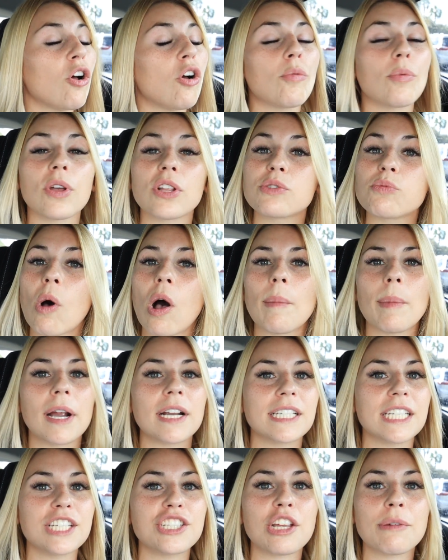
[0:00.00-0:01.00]
HomeGoods,
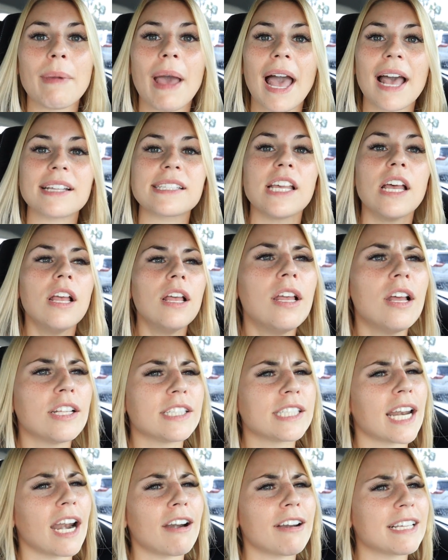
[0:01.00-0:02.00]
Walmart, TJ Maxx.
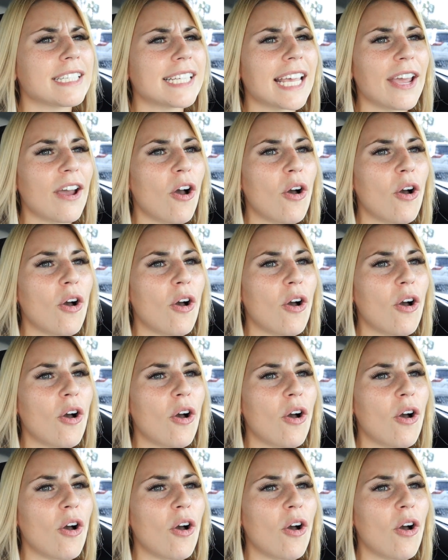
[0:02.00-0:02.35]
Did I already say